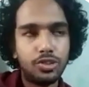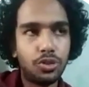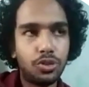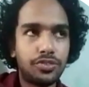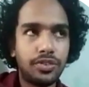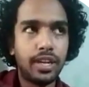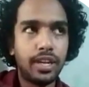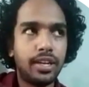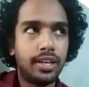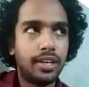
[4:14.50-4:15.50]
So it was
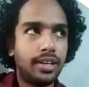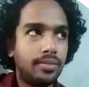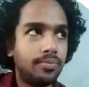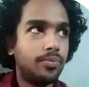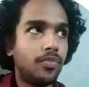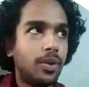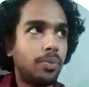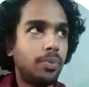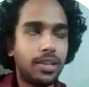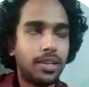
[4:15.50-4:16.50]
very, very
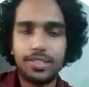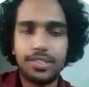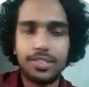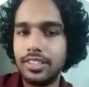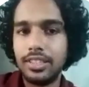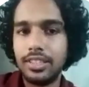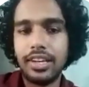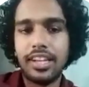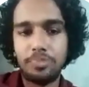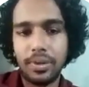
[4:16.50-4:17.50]
pleasant
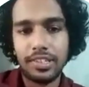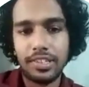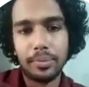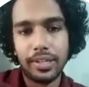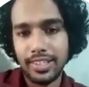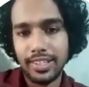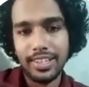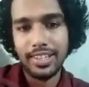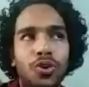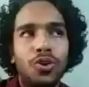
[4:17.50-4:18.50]
experience in Big C. It
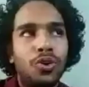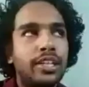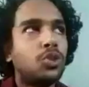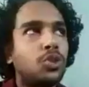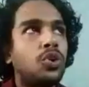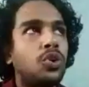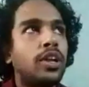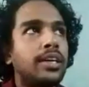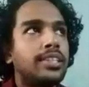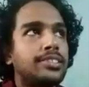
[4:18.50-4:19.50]
took only just
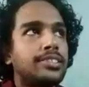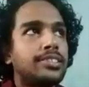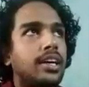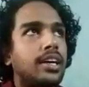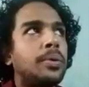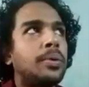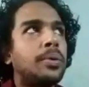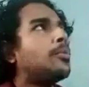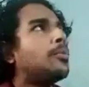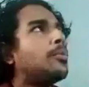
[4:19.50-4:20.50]
uh, about
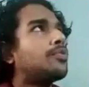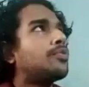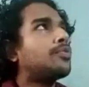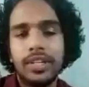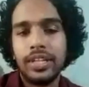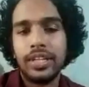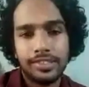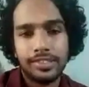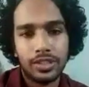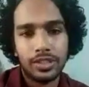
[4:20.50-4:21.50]
fifty days
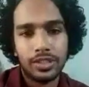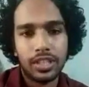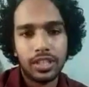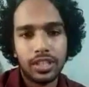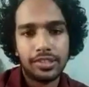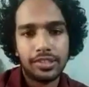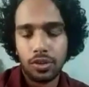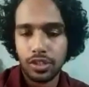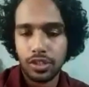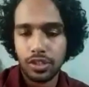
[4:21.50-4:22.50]
after joining the Big C, I got the
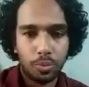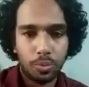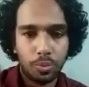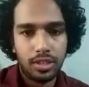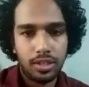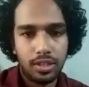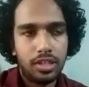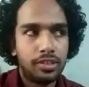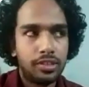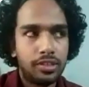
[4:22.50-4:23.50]
job. So
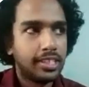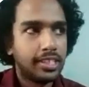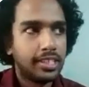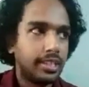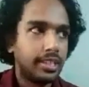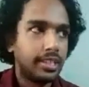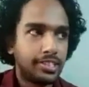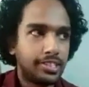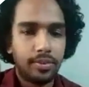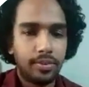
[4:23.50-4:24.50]
it's just easy.
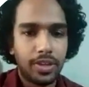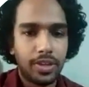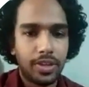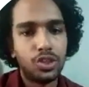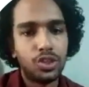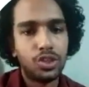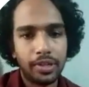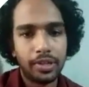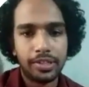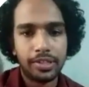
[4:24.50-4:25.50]
If you join Big
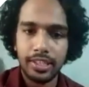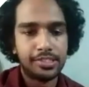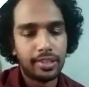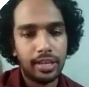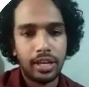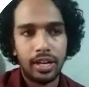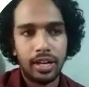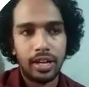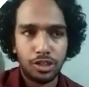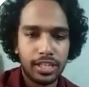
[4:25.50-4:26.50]
C, it's uh,
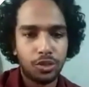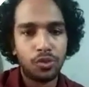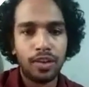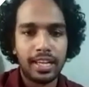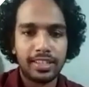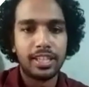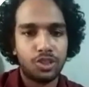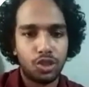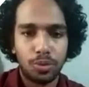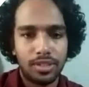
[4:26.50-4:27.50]
sure that you will get the
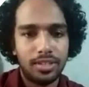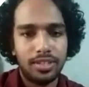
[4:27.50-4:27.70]
job.